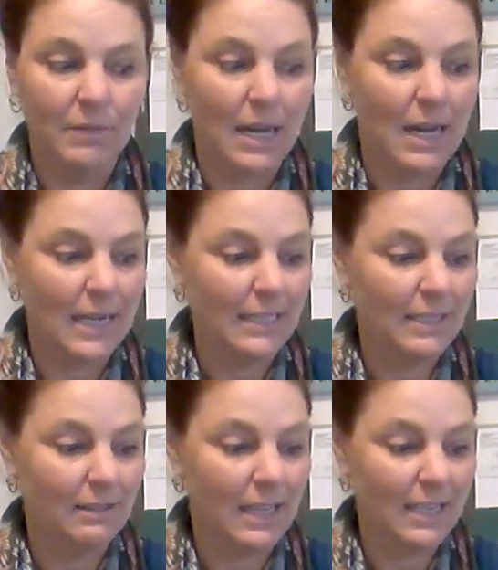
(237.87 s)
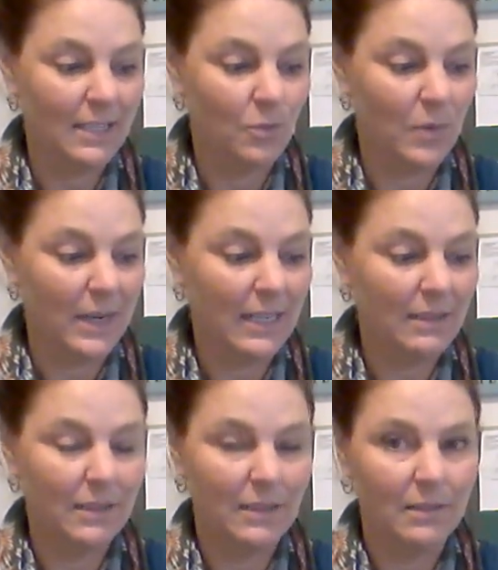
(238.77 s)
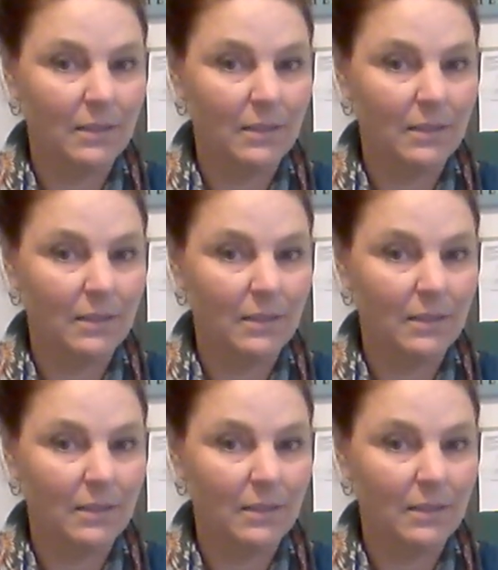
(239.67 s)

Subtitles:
Eyes, legs, wings